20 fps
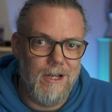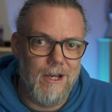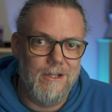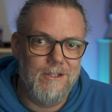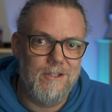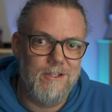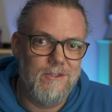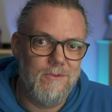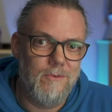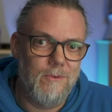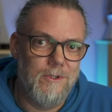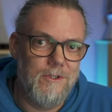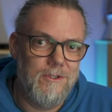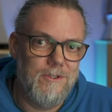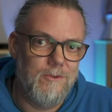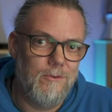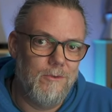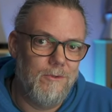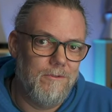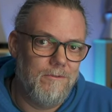I just want to
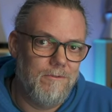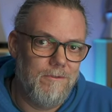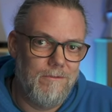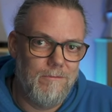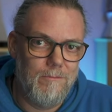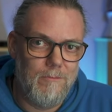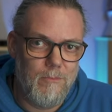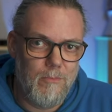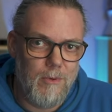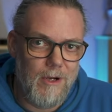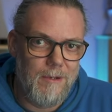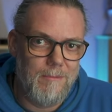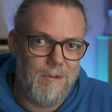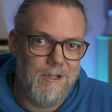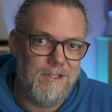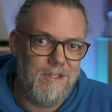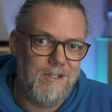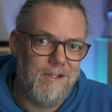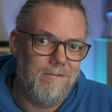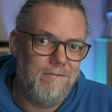sort of break
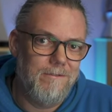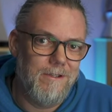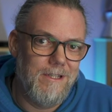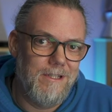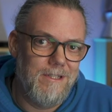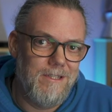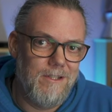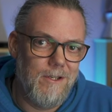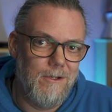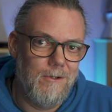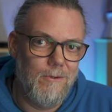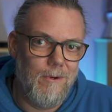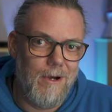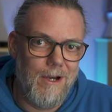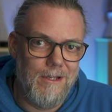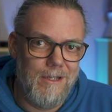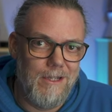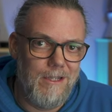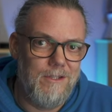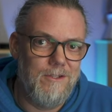myself in. So
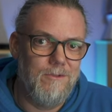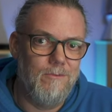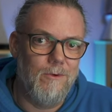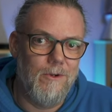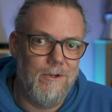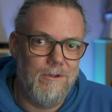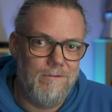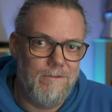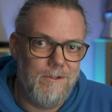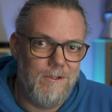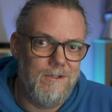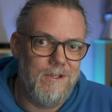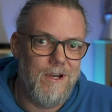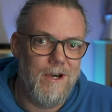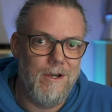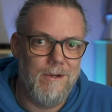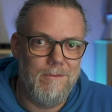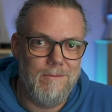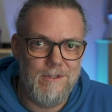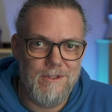I need to run a few
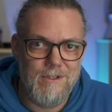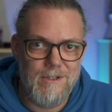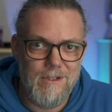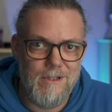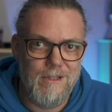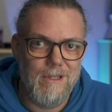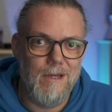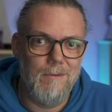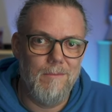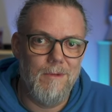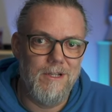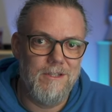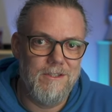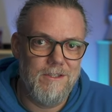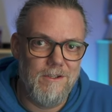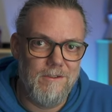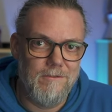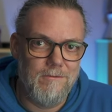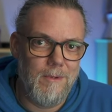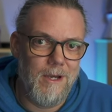times to get
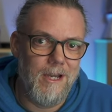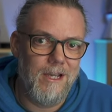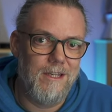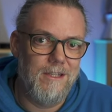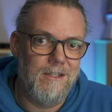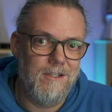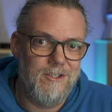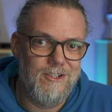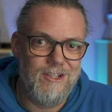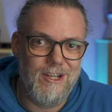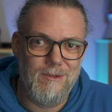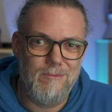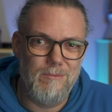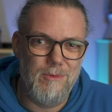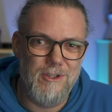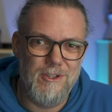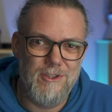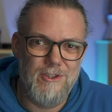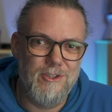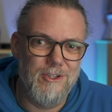myself back into shape, but
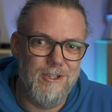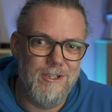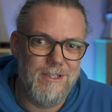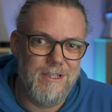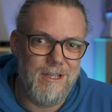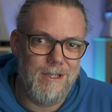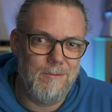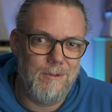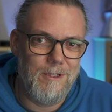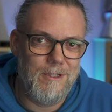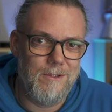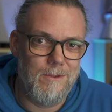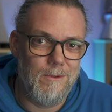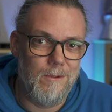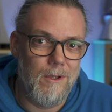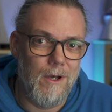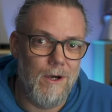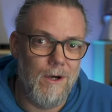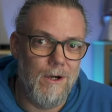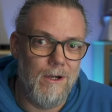it shouldn't take me too
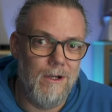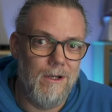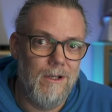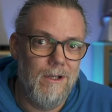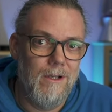long.